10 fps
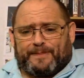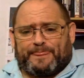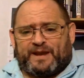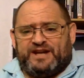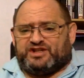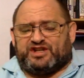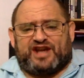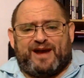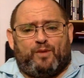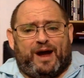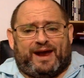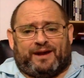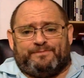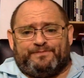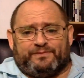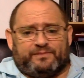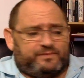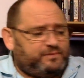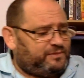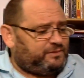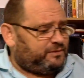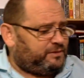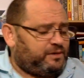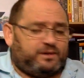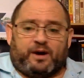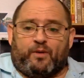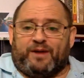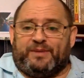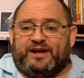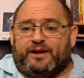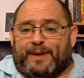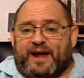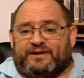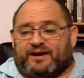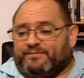He's the same way. I want to be independent.